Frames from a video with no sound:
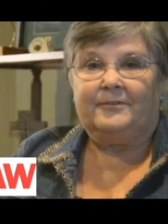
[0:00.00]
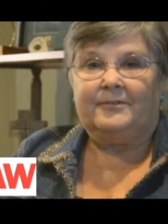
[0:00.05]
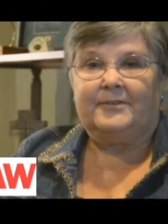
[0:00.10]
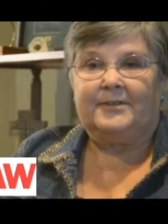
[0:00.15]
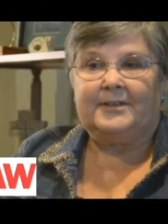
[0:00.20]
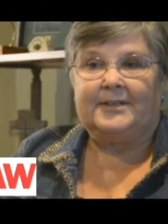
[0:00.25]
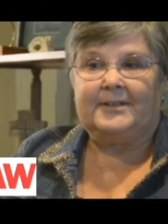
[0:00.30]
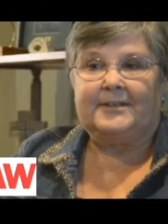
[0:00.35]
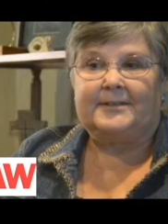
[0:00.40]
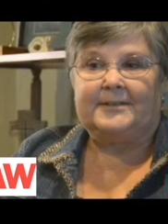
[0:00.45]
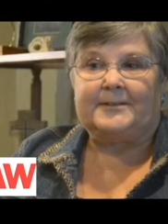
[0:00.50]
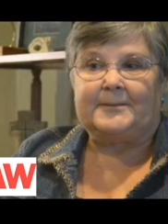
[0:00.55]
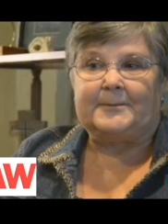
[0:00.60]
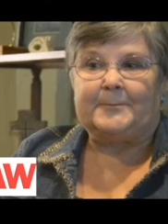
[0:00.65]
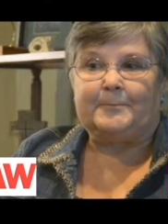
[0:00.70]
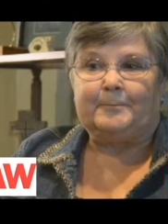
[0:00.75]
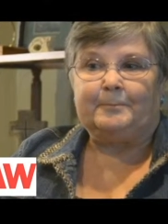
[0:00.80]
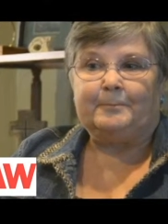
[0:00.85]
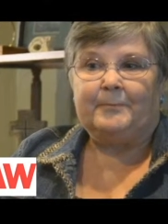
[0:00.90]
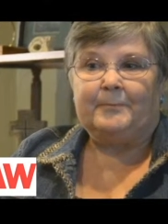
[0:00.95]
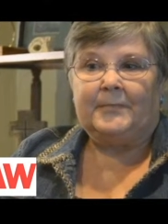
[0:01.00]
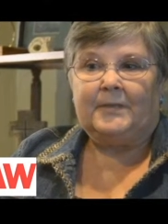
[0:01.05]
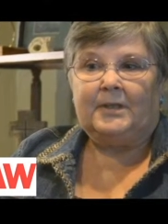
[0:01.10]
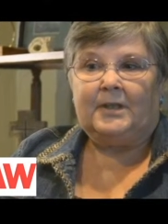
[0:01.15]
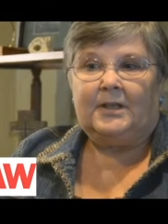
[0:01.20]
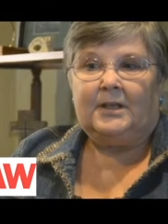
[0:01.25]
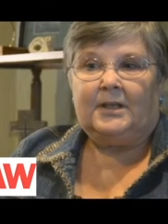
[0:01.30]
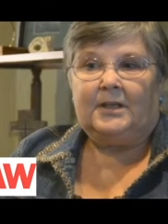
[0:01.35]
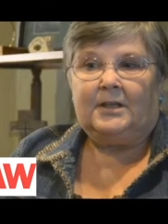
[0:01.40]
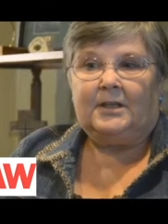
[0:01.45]
The, um,
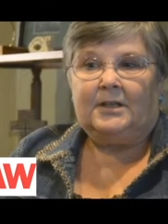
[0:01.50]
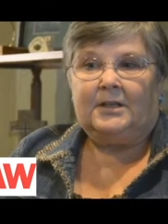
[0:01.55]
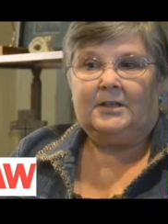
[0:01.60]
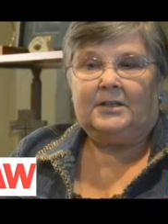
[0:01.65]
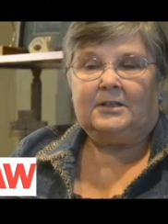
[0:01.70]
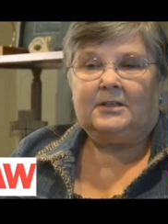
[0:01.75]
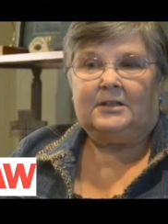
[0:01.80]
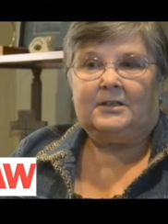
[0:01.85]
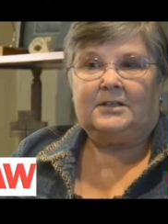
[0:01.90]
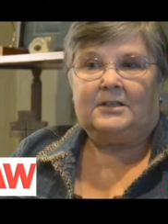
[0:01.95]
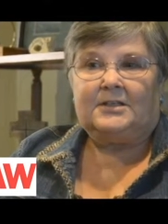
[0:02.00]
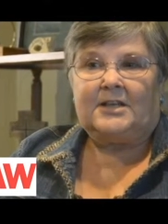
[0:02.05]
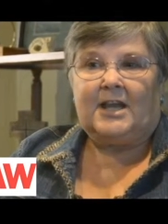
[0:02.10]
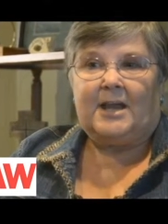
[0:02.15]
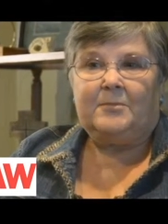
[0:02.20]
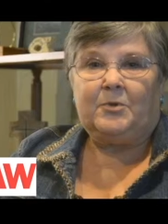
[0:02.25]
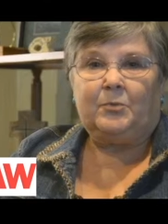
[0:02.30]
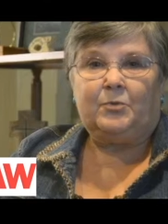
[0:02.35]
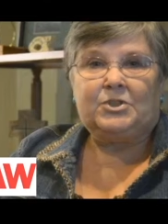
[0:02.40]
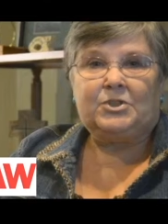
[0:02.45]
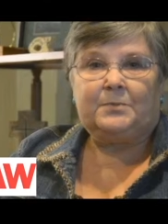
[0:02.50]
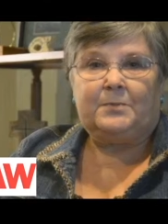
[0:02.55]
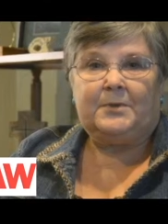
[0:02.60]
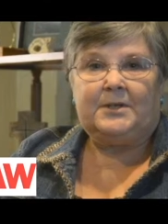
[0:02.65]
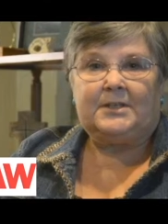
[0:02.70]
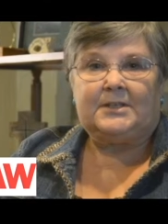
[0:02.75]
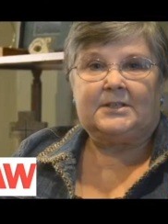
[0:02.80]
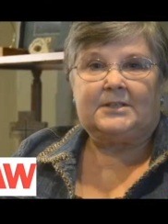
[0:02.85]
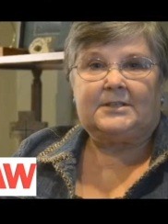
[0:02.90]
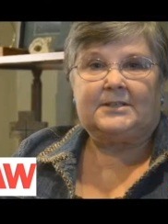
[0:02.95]
the time that we
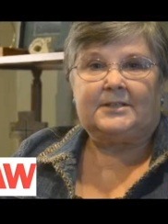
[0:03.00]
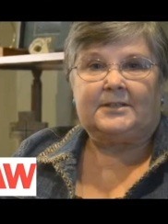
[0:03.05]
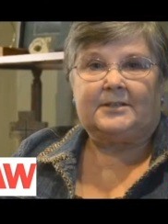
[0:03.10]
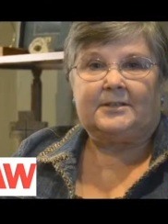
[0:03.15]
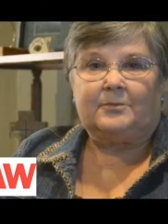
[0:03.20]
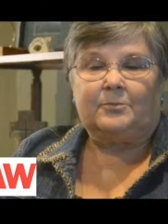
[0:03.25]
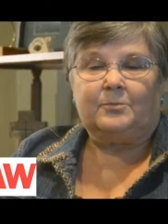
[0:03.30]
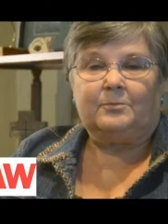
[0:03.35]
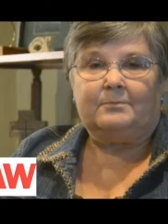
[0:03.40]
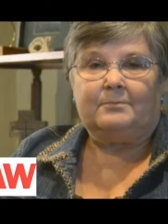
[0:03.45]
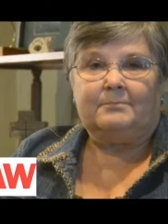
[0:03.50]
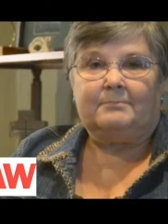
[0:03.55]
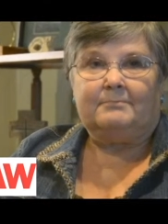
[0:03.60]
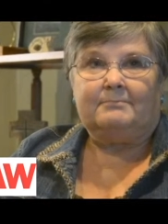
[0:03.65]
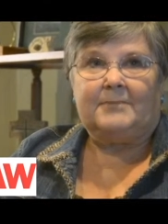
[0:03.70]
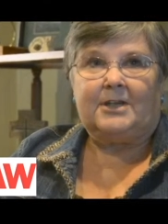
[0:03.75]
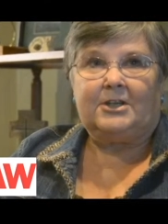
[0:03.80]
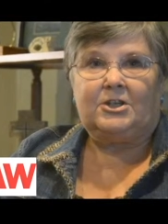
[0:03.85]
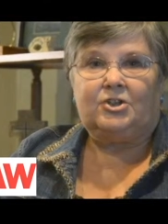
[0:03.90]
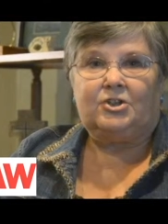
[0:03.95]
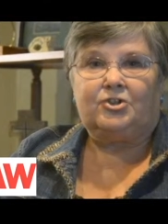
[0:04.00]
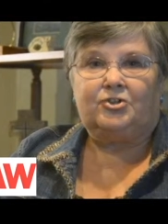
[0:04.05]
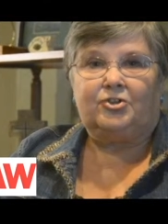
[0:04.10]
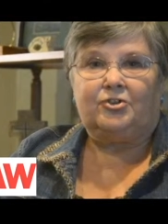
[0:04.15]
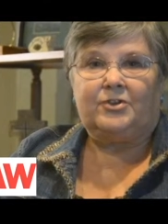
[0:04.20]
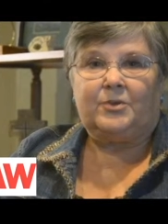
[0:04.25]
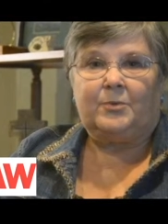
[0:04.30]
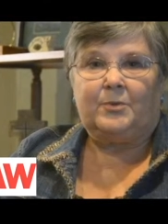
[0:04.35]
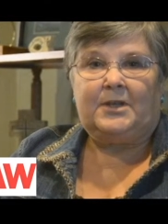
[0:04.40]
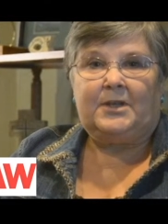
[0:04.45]
spent uh, making sure
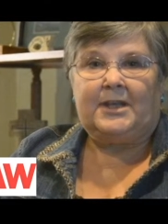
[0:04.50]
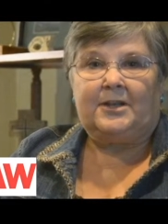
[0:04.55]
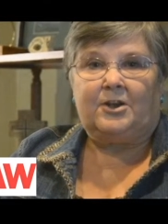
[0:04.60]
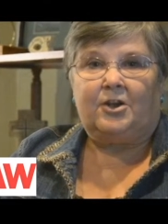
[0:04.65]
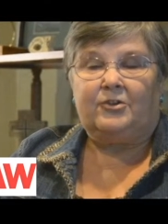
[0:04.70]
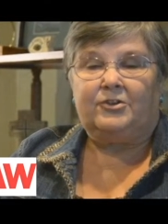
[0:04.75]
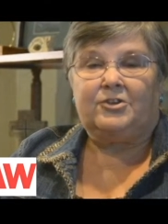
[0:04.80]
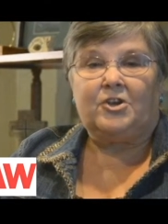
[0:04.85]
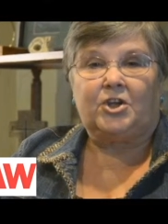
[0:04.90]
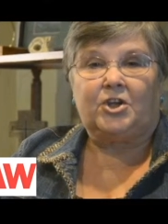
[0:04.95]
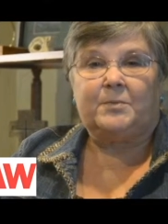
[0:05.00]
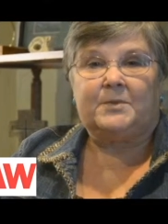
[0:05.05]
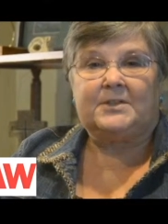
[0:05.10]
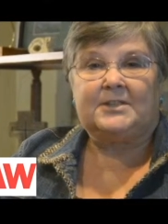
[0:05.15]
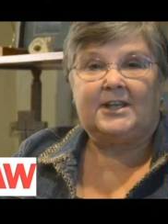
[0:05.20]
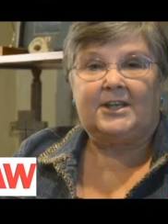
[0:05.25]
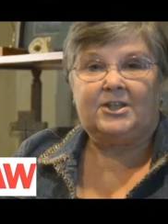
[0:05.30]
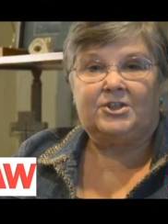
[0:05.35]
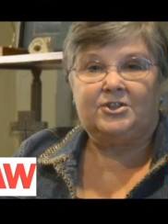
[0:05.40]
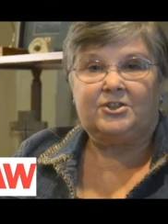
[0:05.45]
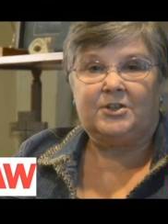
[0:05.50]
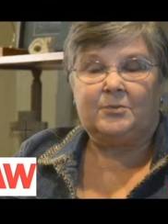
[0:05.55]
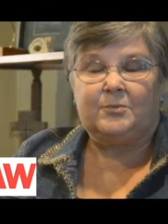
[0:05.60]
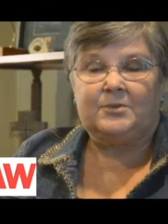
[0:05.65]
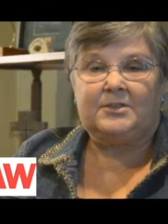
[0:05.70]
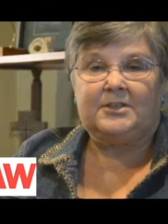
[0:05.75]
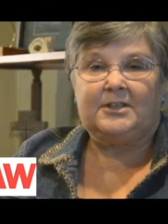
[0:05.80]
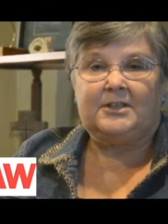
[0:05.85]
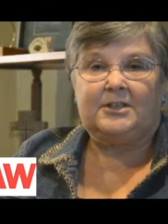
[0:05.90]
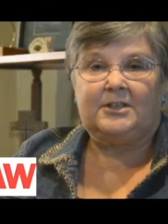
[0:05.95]
that we had all the documentation that
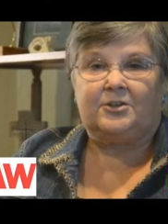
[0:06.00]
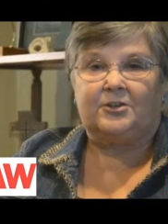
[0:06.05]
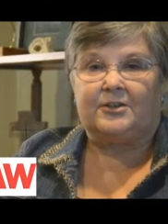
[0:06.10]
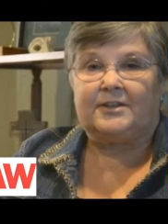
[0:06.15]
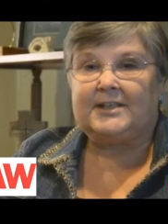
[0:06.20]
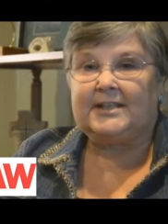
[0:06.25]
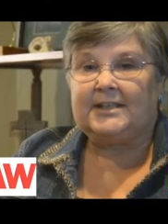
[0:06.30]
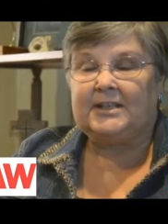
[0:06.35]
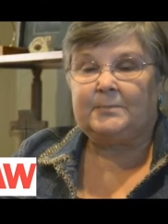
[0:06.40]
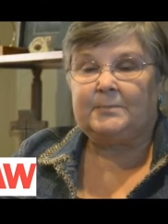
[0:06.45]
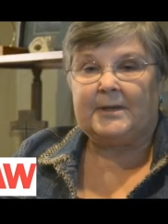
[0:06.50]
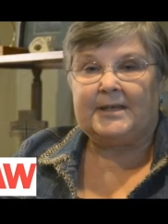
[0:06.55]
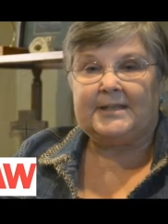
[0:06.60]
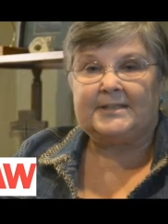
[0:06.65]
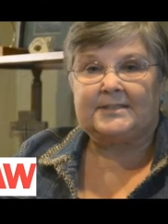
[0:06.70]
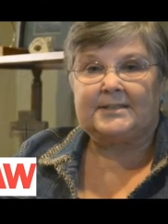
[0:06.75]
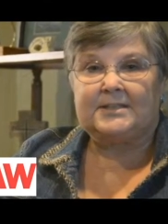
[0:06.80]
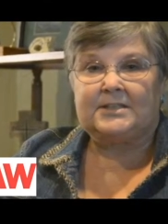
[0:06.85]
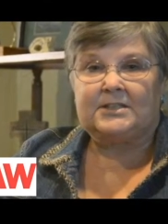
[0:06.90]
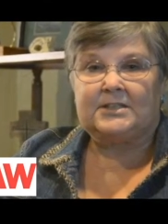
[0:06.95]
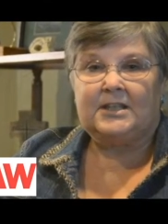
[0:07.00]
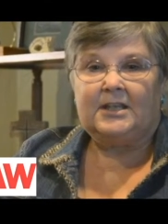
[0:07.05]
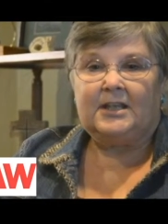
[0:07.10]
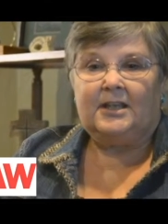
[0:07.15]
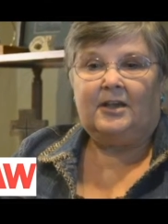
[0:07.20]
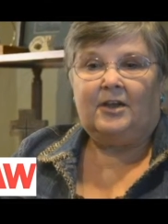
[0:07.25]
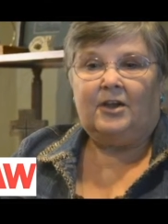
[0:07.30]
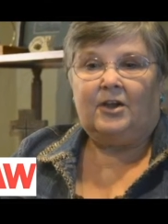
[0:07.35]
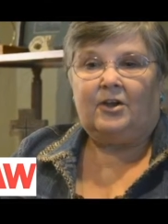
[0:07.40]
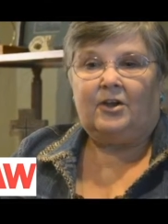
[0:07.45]
was needed on a daily basis,
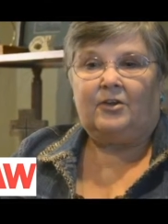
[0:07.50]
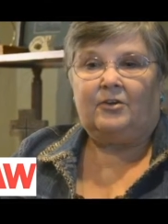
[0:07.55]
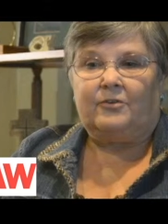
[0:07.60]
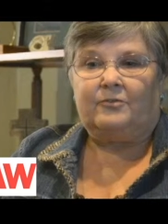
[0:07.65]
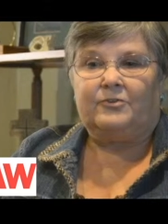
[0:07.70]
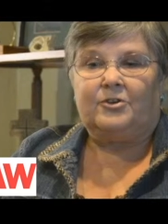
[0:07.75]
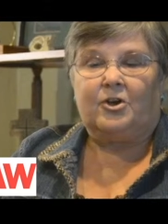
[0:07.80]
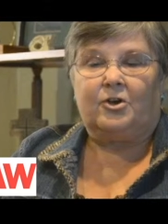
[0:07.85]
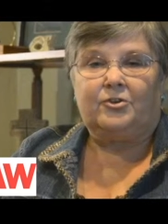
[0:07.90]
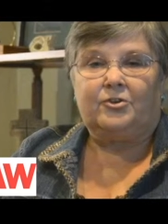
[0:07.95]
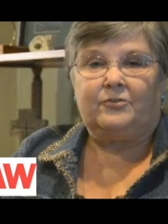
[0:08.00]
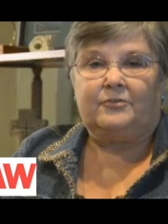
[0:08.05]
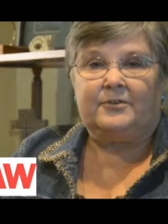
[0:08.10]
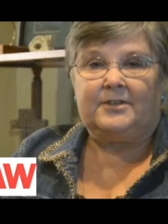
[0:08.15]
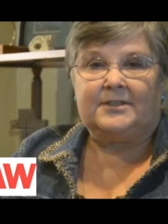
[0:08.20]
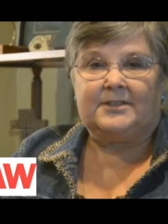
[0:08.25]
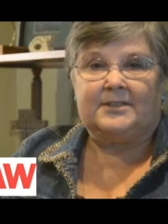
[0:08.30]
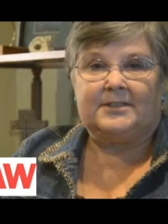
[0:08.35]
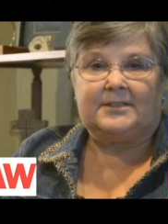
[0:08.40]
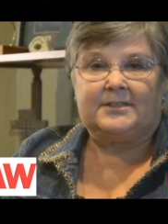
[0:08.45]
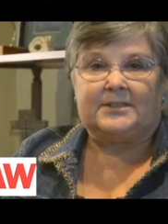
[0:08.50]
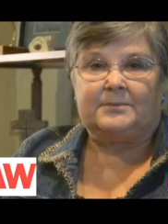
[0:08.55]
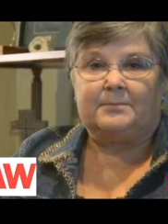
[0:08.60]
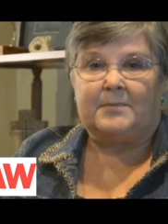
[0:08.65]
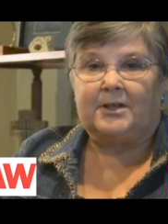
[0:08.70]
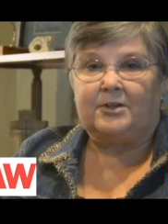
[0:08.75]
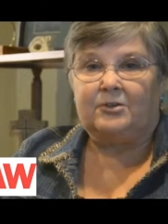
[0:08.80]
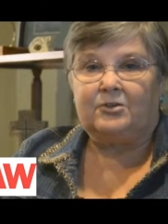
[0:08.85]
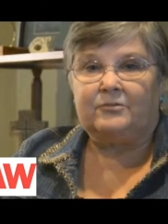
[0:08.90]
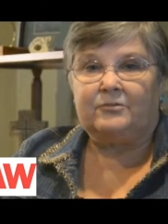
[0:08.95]
doctor visits and
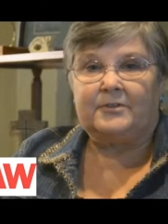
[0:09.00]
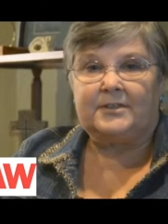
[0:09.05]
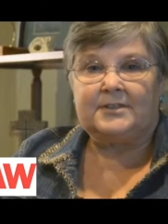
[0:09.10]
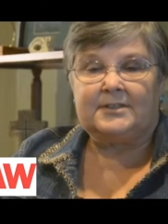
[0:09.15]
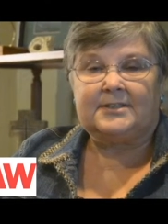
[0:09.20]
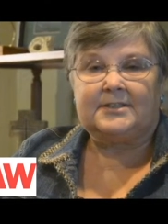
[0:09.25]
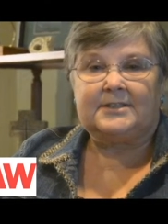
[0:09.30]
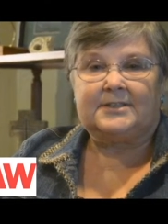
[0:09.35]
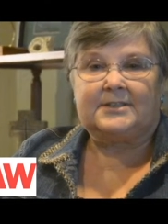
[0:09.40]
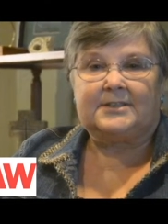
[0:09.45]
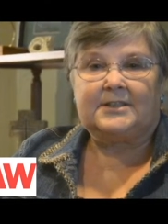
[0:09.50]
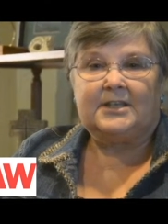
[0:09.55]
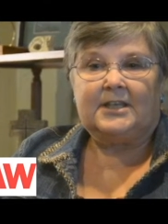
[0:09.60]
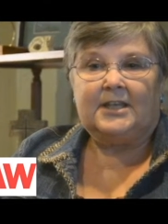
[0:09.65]
medical visits,